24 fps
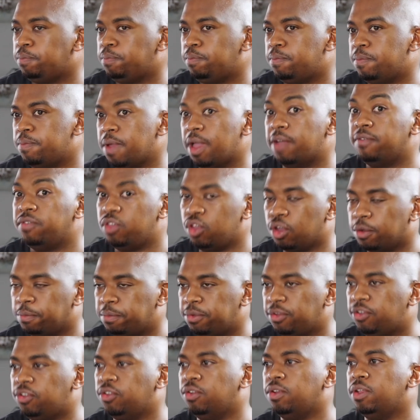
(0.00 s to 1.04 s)
have the
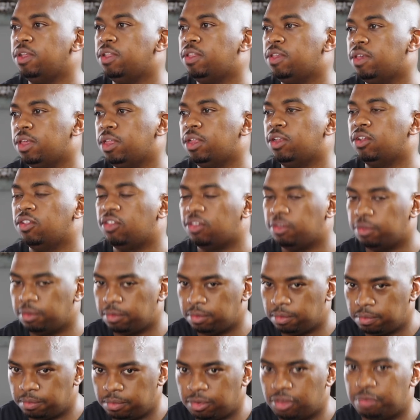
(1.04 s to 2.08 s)
opportunity, just
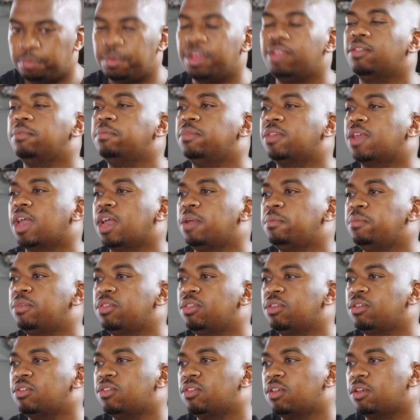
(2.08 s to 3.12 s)
spend some time with
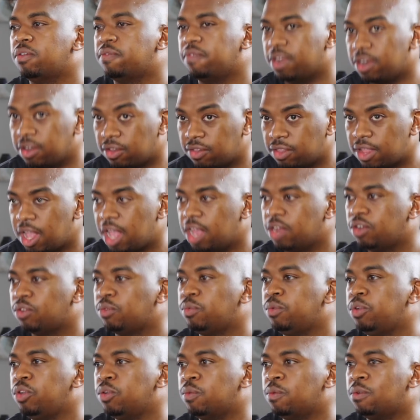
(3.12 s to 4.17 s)
yourself, understand who
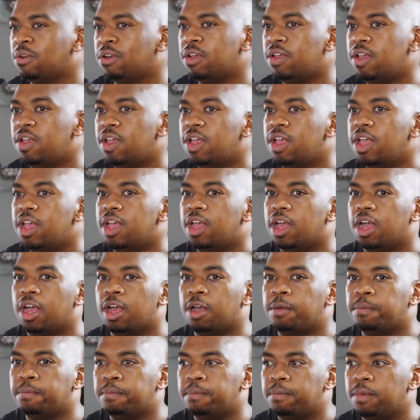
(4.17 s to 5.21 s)
you are.
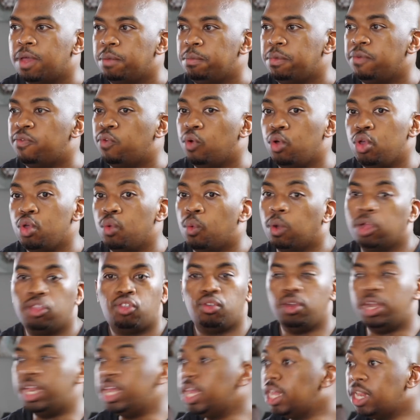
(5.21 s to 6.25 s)
Before you want to
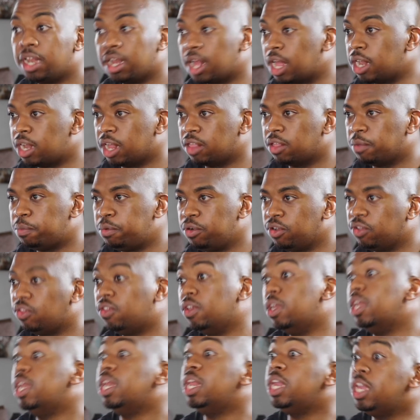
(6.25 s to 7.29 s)
lead another
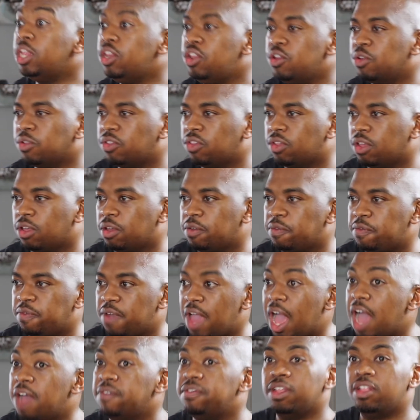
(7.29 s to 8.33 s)
person, lead yourself.
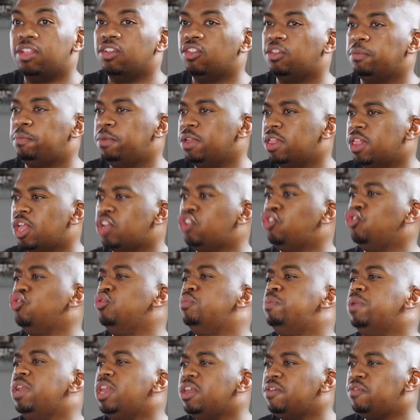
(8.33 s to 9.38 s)
Have the discipline that you
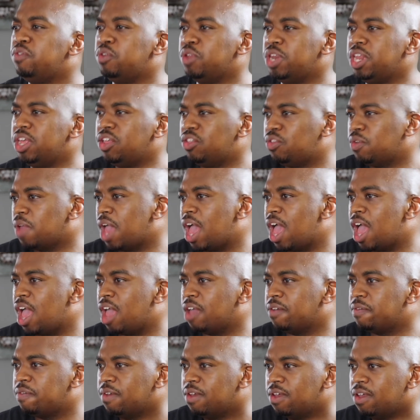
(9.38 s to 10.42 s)
believe you need to have.
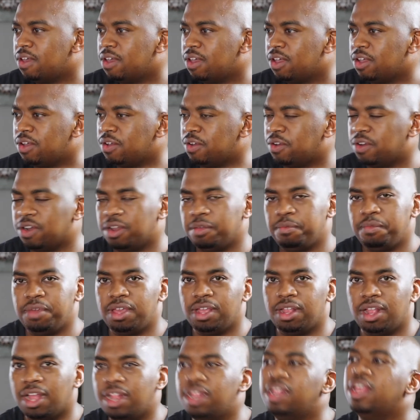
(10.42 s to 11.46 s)
You know what I mean?
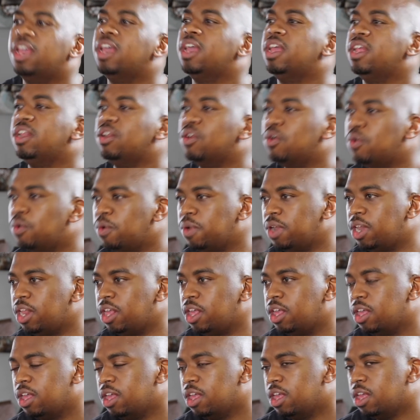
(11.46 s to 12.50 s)
And then only
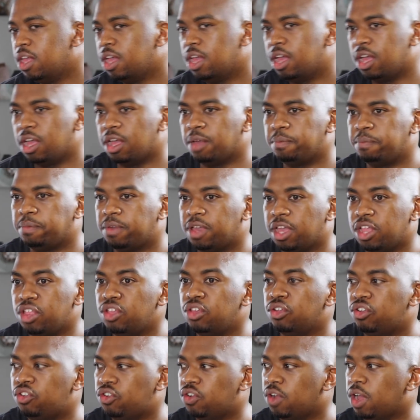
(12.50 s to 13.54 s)
can you
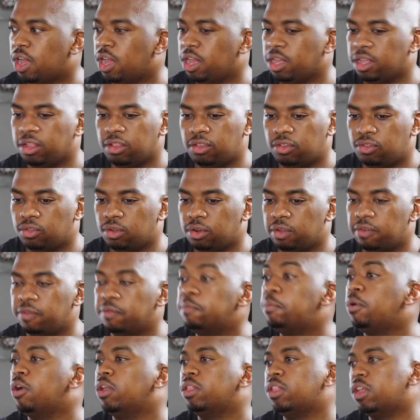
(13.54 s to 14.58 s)
try sort of
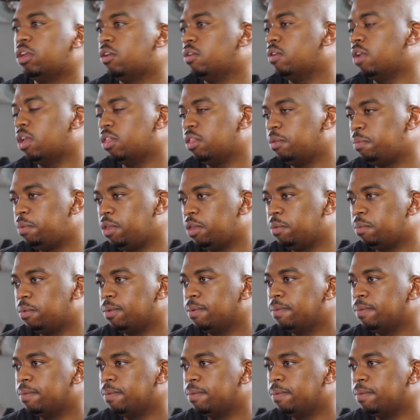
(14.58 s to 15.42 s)
impart that on other people.